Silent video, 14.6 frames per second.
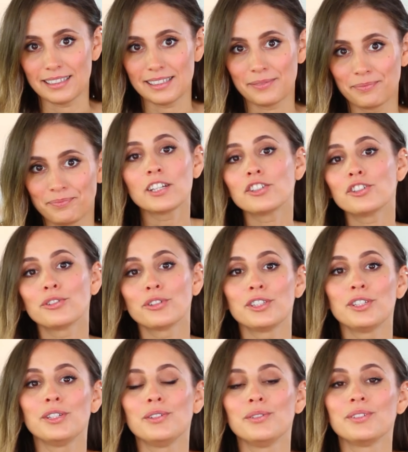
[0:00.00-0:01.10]
Make sure
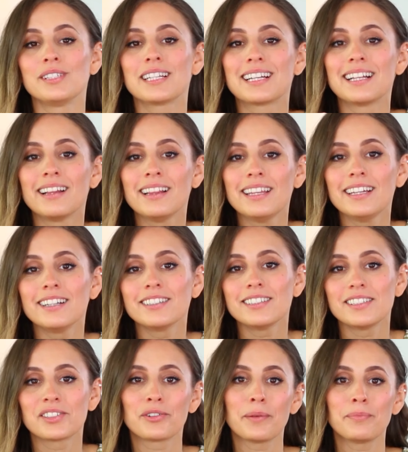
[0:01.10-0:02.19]
to use clear
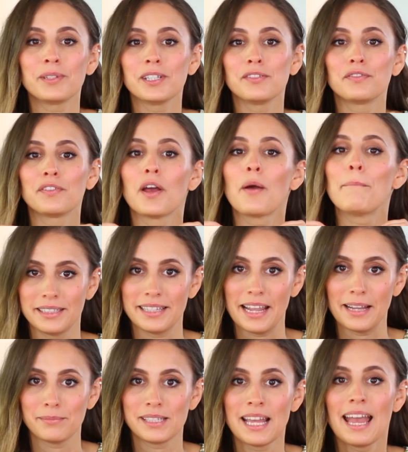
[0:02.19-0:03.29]
descriptive board
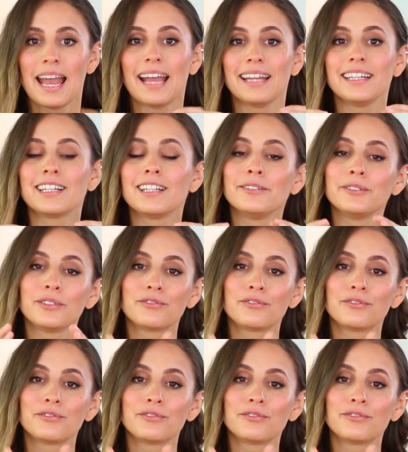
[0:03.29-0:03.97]
names and include